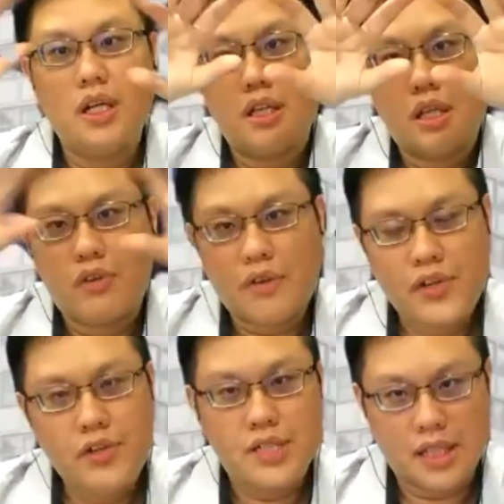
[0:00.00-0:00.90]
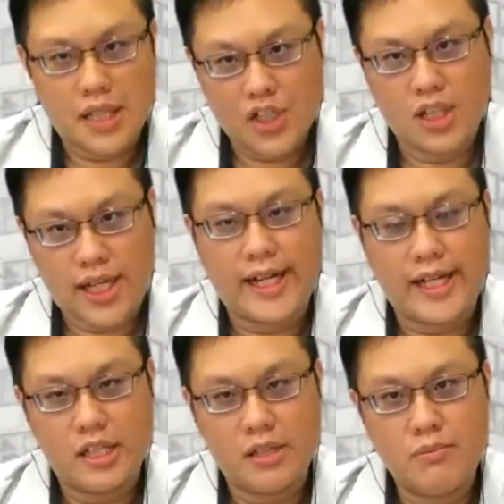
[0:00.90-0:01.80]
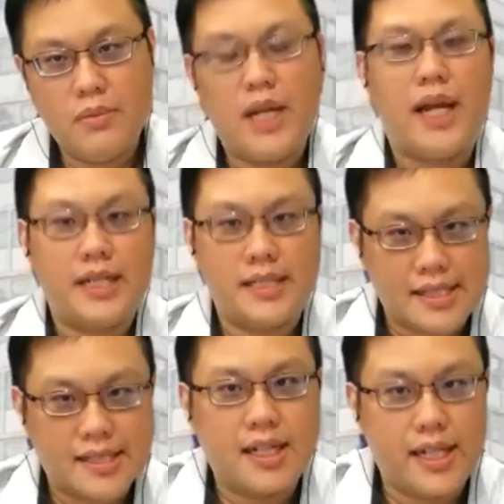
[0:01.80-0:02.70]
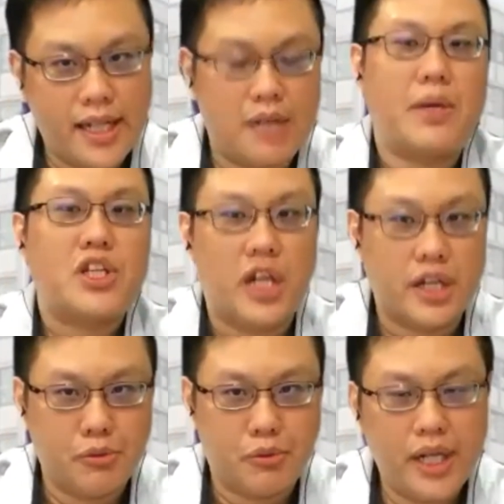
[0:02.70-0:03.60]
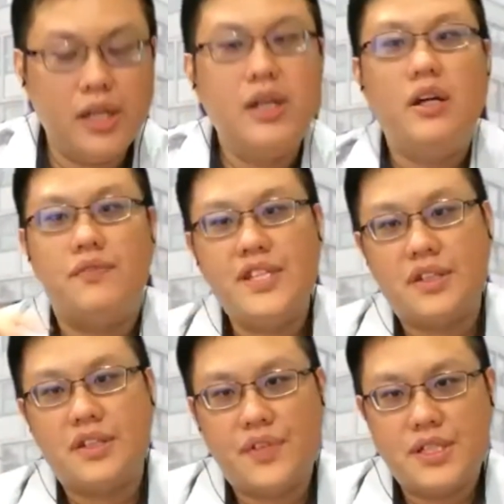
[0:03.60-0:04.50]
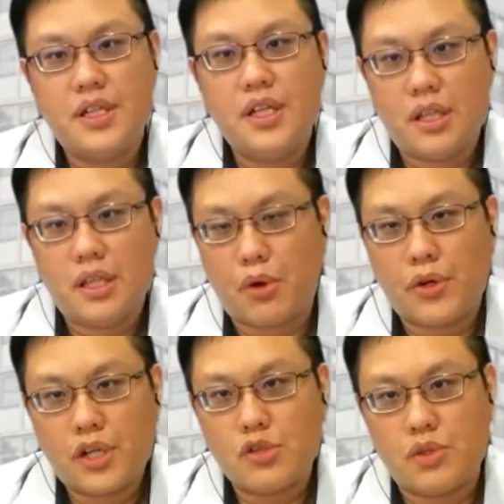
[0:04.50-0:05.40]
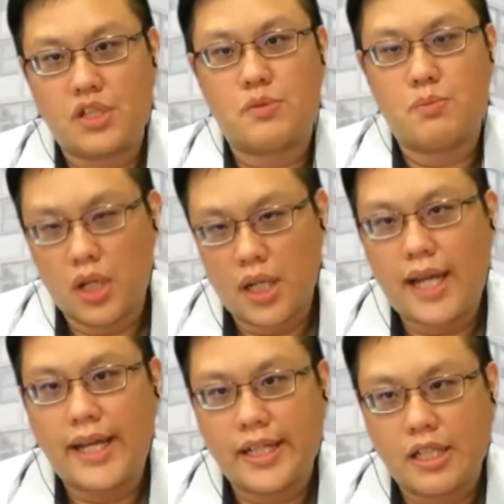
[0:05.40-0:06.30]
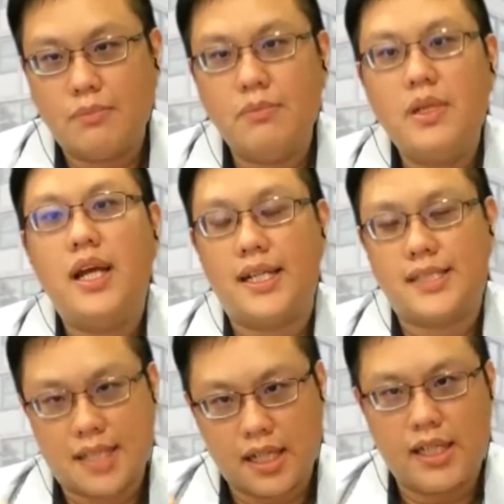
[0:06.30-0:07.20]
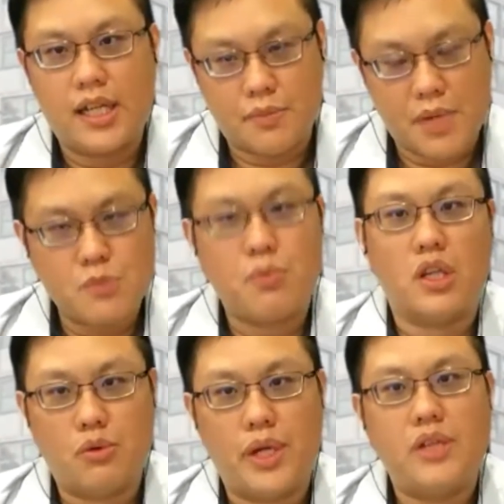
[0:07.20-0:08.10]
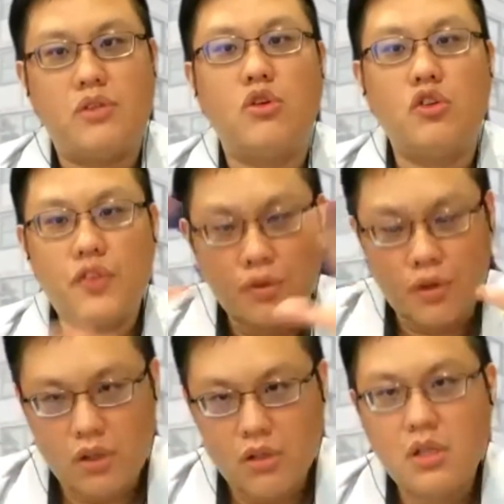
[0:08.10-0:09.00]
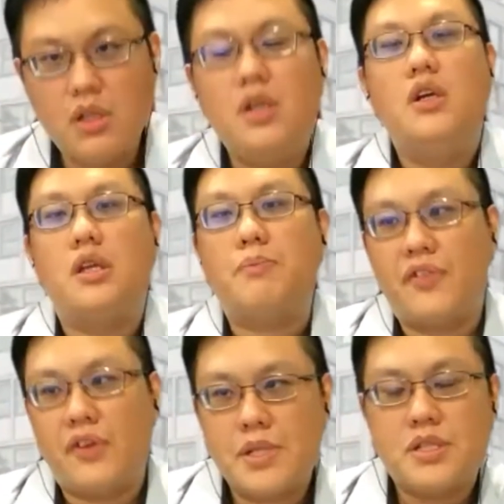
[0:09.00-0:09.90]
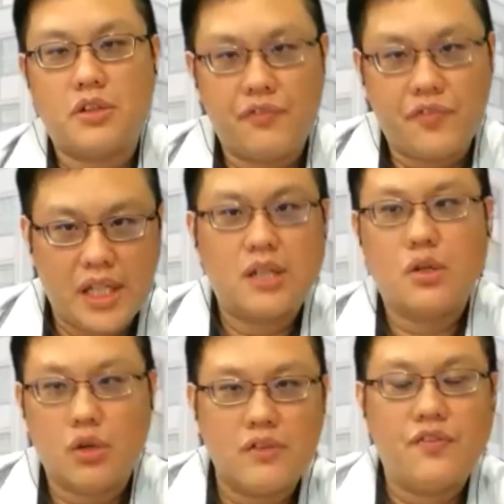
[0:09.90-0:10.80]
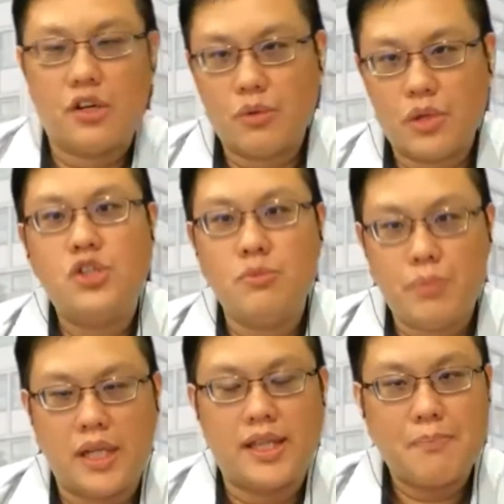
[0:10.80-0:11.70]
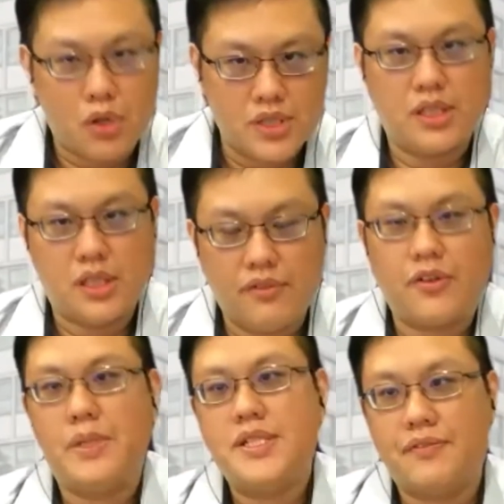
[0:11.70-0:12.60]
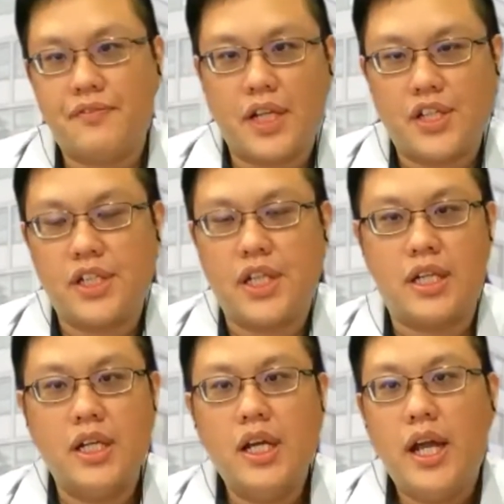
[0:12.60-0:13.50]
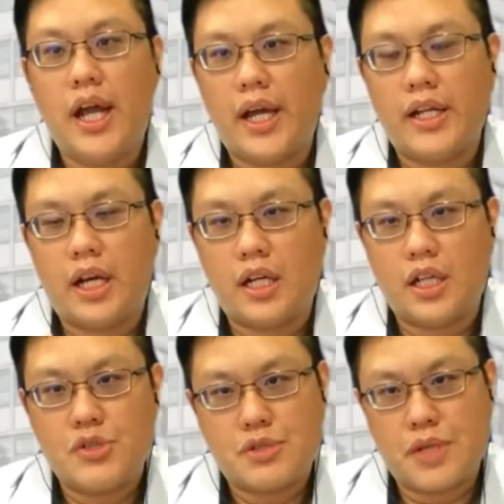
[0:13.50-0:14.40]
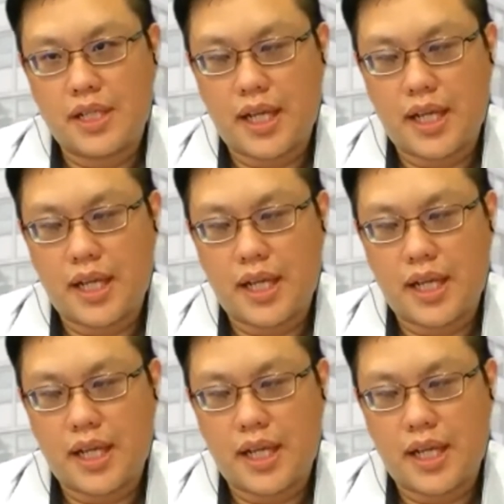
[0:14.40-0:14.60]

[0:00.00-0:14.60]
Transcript: the revenue is a larger line item and it's escalating at a much higher rate, vis-a-vis the borrowing cost, which is a smaller line item and it's escalating at a much smaller rate. So overall, the performance of the vehicle going forward should be a net positive from this inflation and interest rate